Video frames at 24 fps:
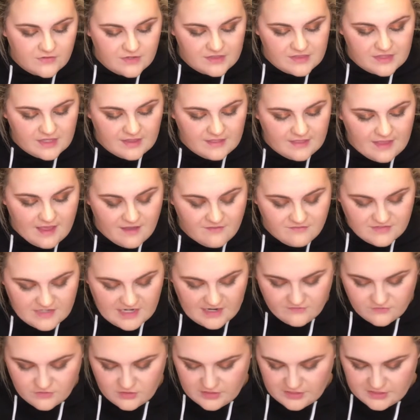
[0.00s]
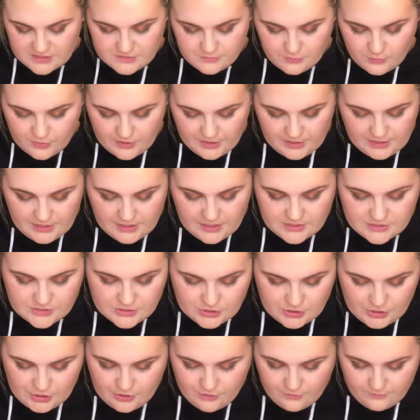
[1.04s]
everything left after this point
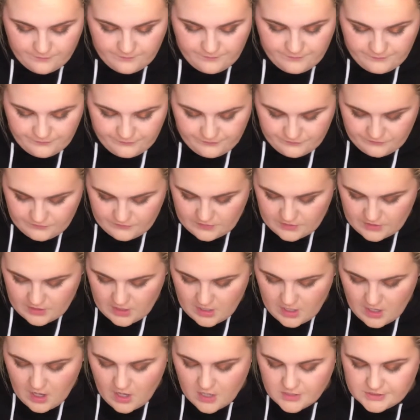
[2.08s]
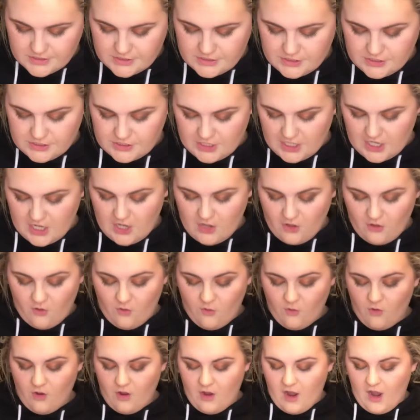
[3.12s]
is new.
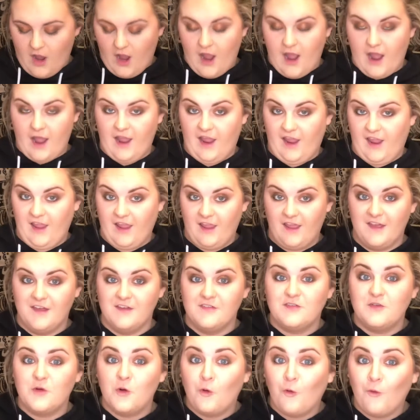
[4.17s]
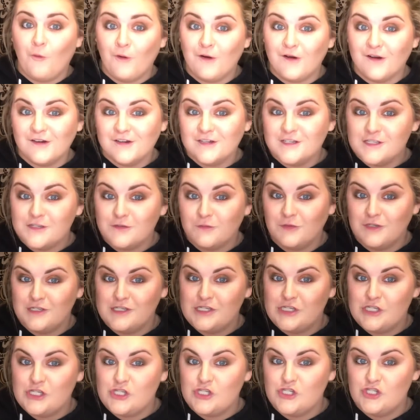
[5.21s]
So I, of course,
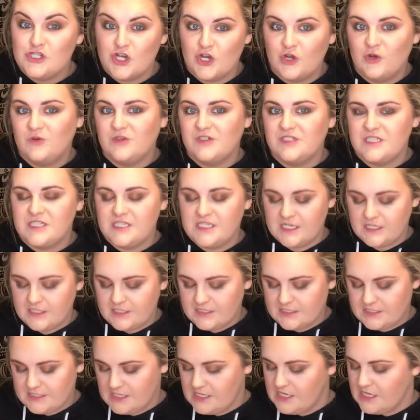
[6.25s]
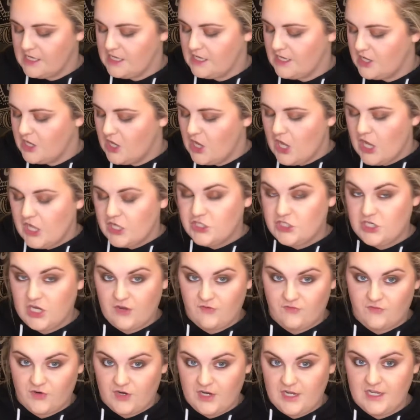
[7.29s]
was stoked to see
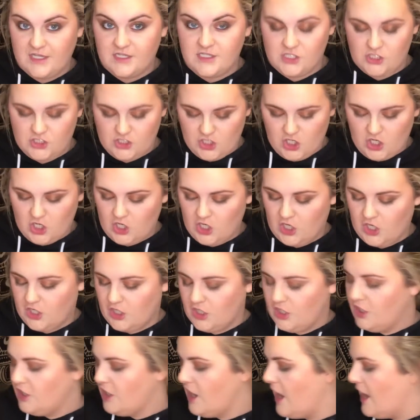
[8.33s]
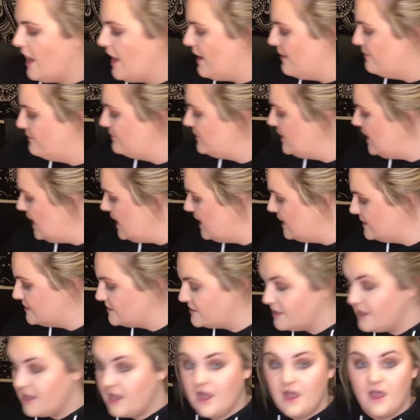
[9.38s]
Jeffree Star,
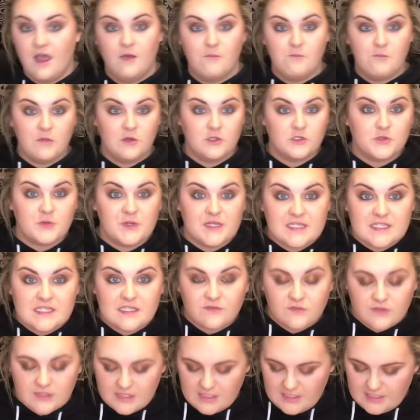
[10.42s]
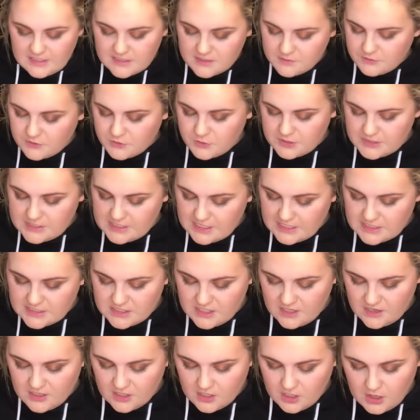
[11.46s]
his most recent release, which was
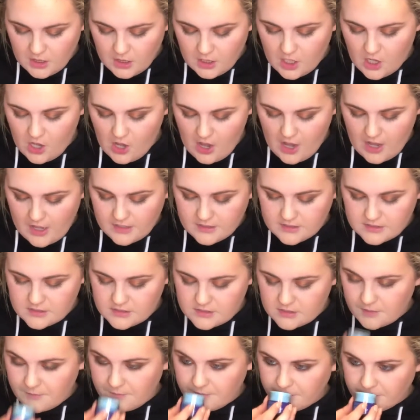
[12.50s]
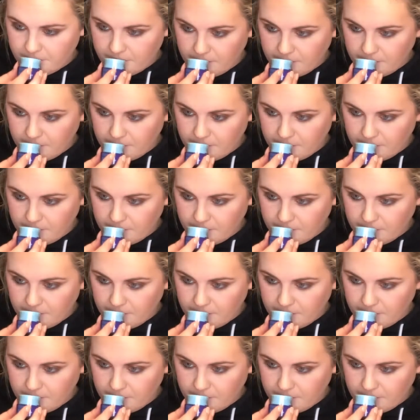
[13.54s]
his The Gloss.